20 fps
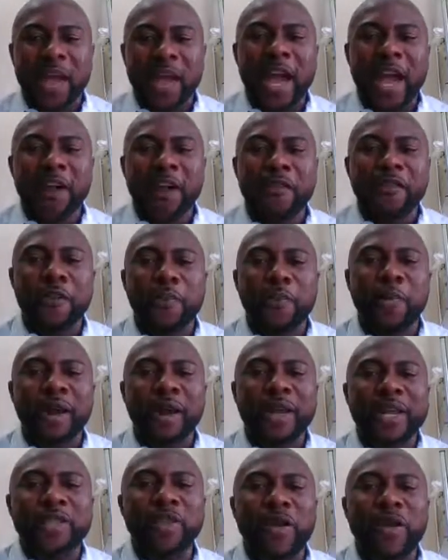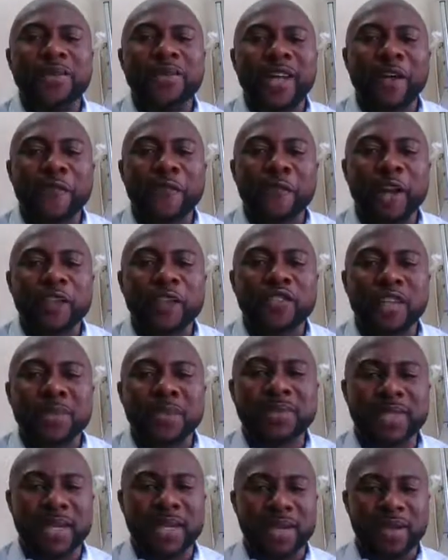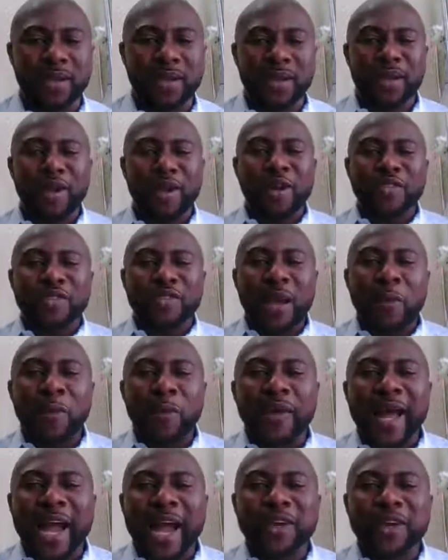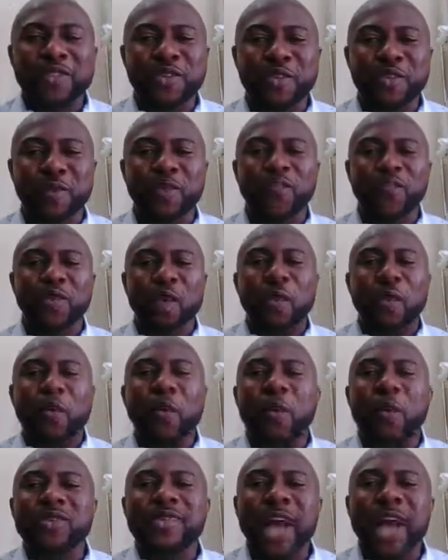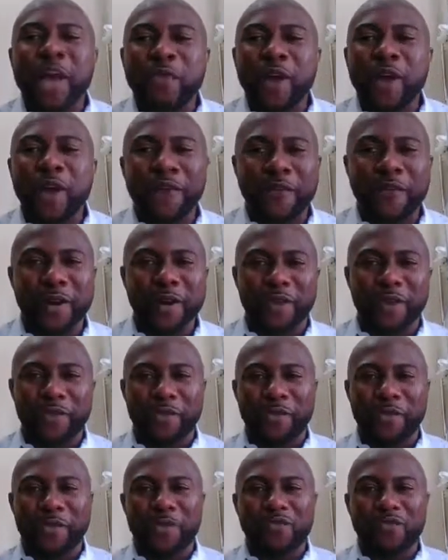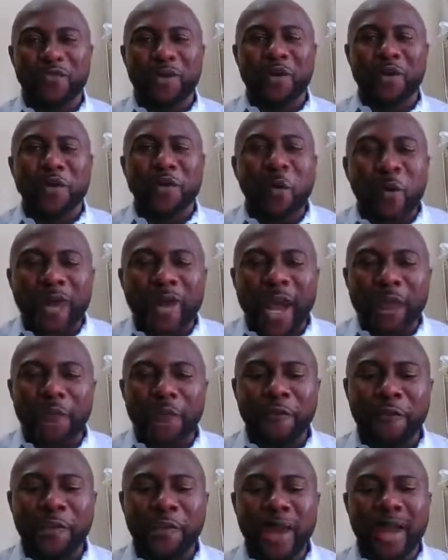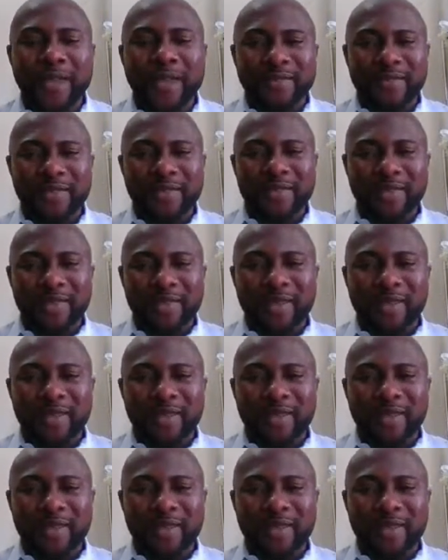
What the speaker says: Everybody is always afraid of something. So I'm going to ask you, what are you afraid of? What are your fears?